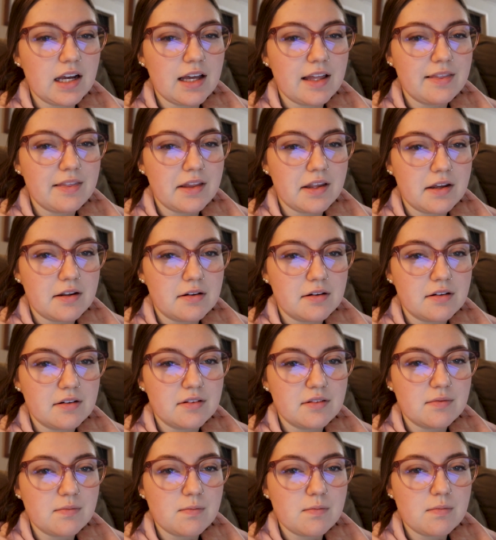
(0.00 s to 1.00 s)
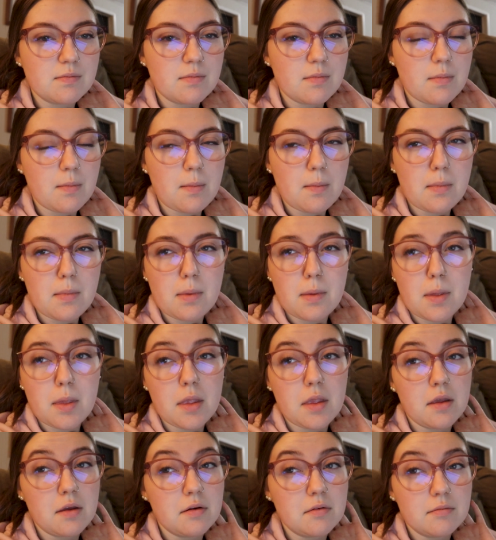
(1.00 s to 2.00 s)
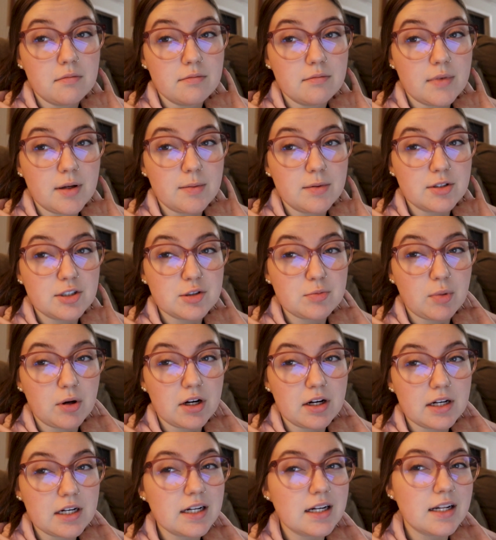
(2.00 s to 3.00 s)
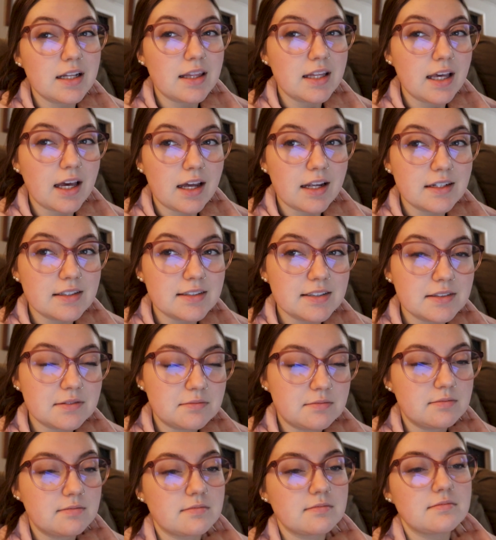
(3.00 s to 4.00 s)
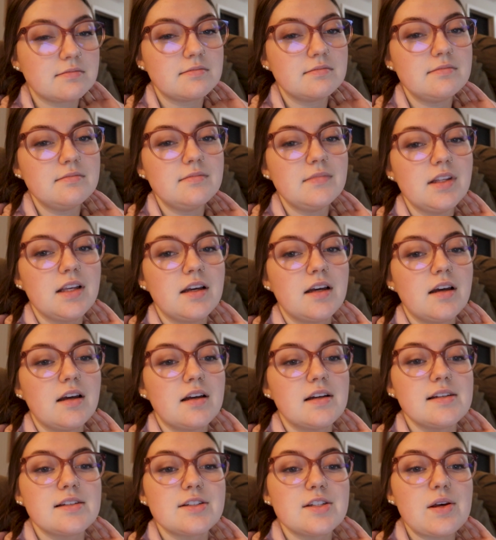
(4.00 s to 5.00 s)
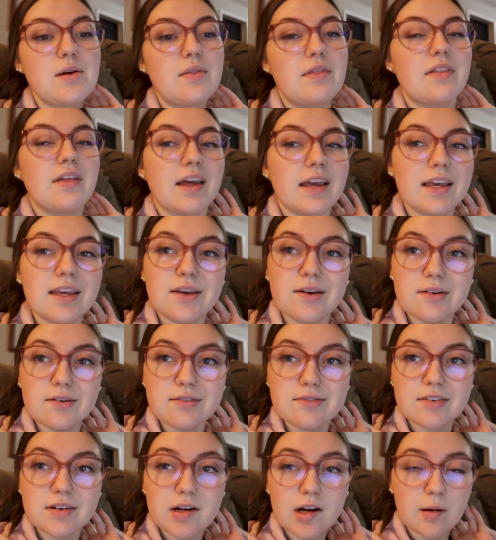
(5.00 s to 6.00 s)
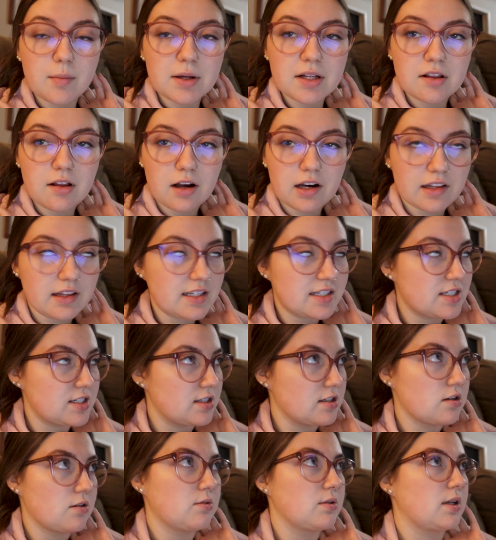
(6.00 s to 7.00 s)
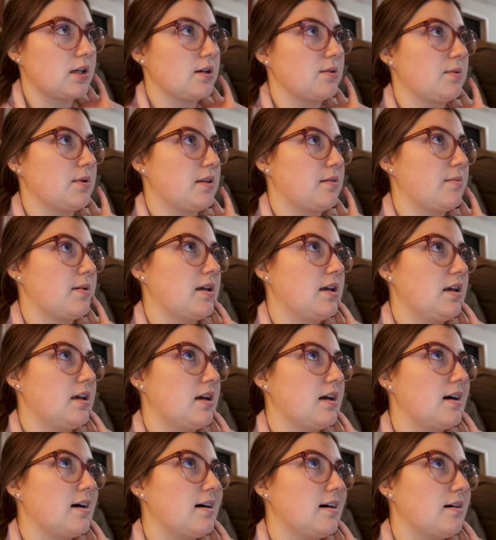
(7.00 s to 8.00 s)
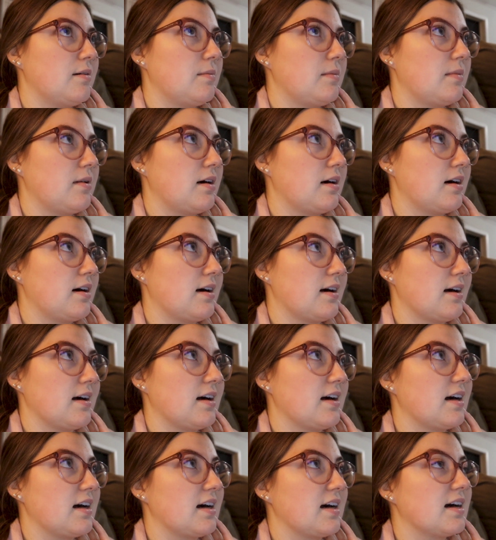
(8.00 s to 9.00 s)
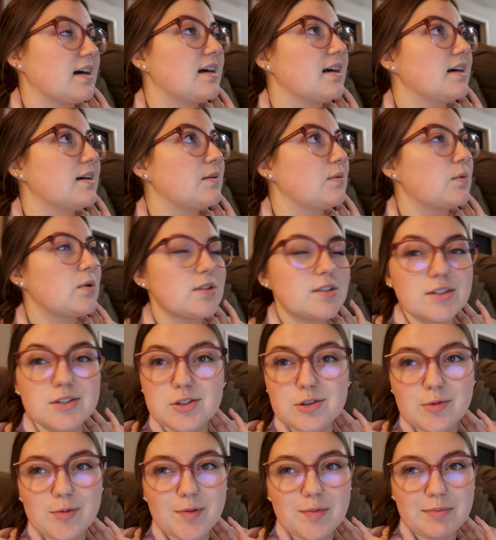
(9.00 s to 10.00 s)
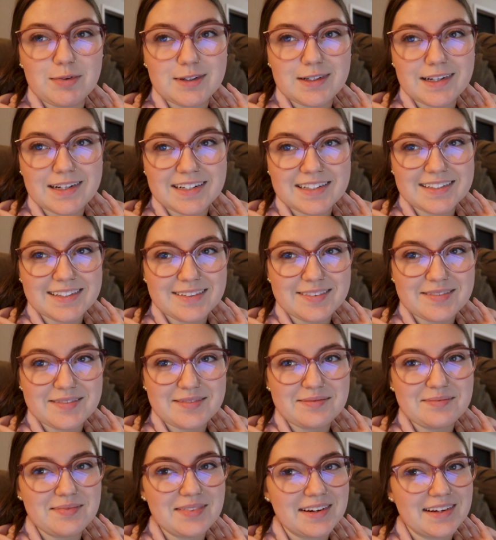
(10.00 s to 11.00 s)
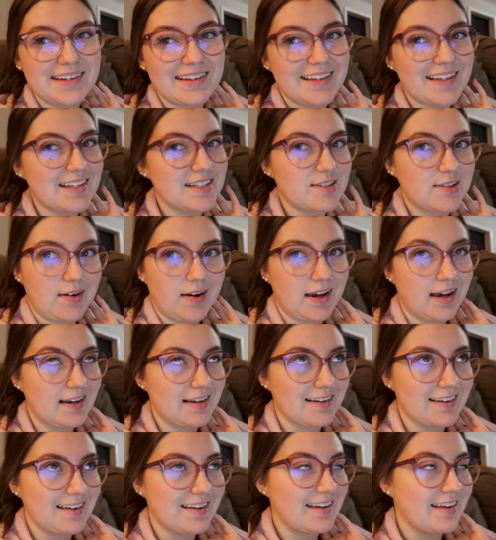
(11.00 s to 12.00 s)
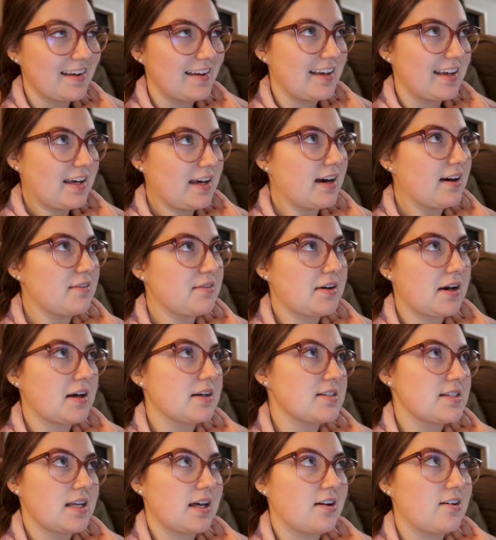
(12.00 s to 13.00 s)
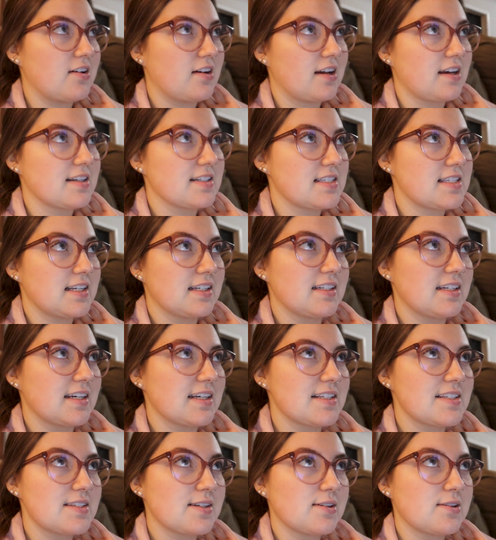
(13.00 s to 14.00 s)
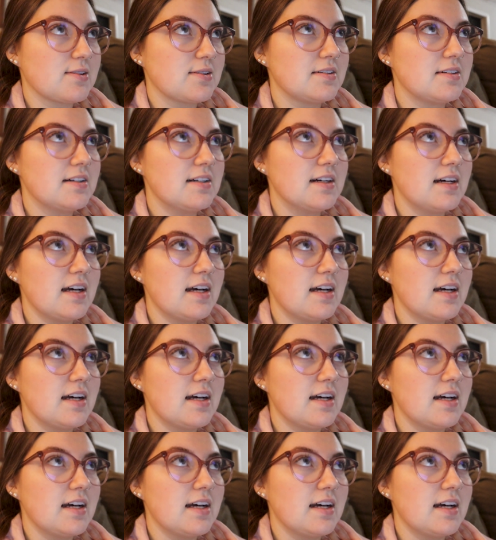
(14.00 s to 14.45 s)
and then maybe just put it in at the end. So thank you for coming along on the snow day with me. Um, I wasn't super productive, but that's okay. I've got Saturday and Sunday. So